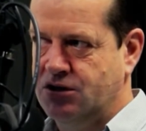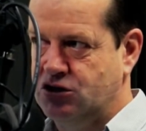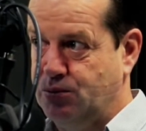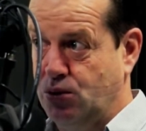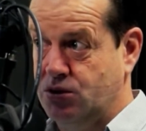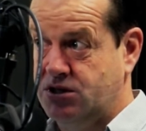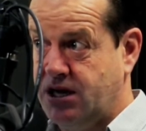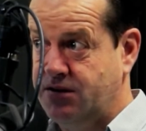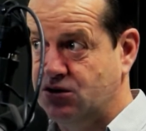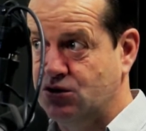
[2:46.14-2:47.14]
support
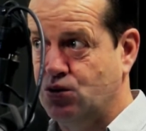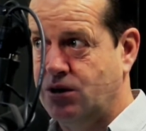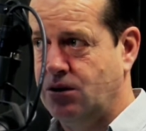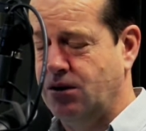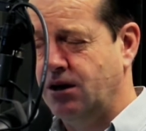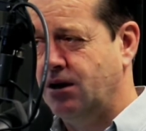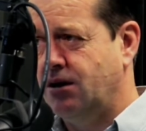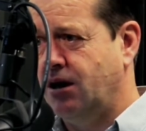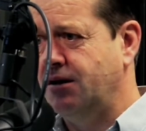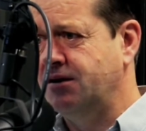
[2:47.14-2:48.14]
TAFEs as well.
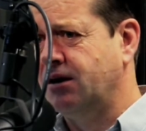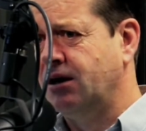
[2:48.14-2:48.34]
And